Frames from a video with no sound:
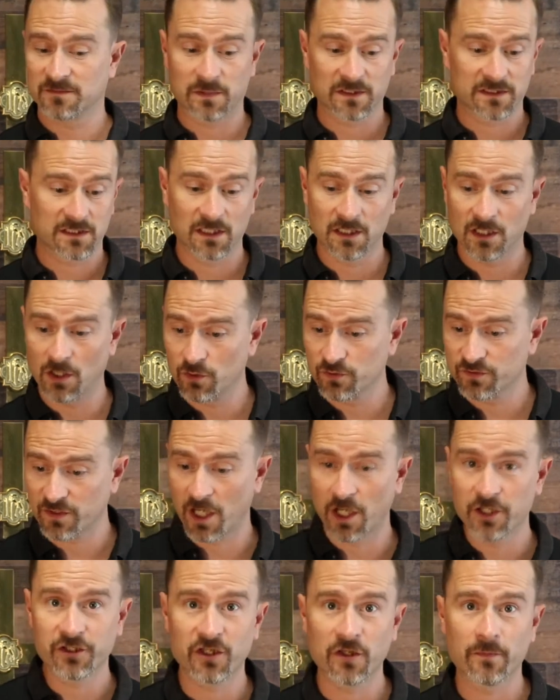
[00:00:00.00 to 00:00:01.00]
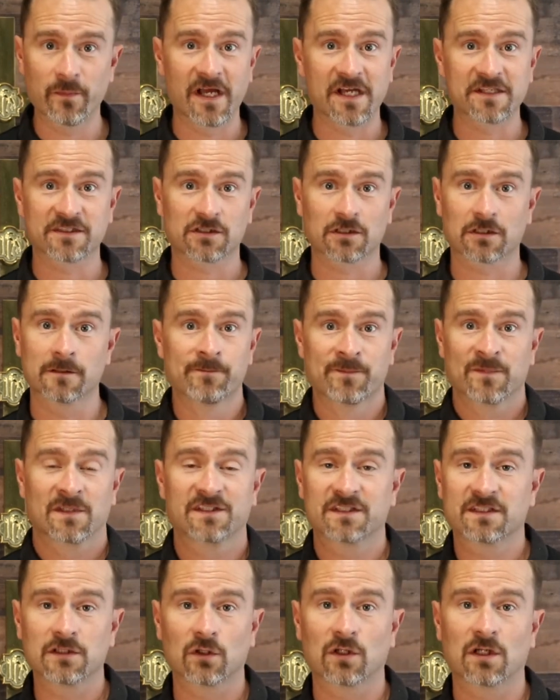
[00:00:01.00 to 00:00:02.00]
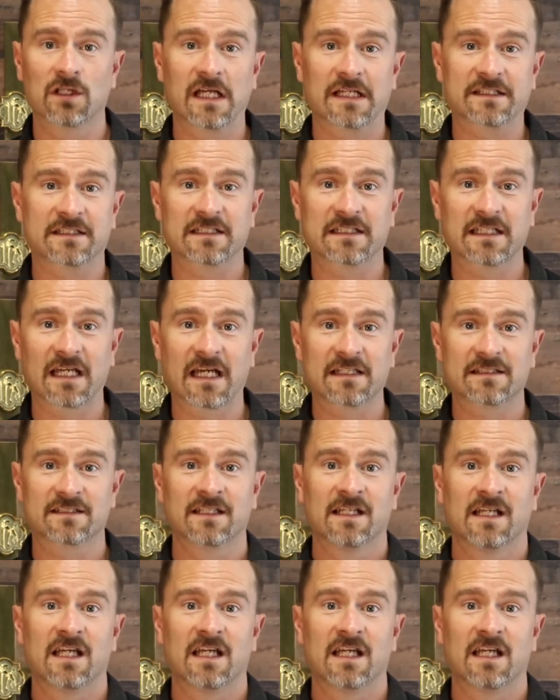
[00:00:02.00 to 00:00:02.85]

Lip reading: but then those under the master still collect the debts,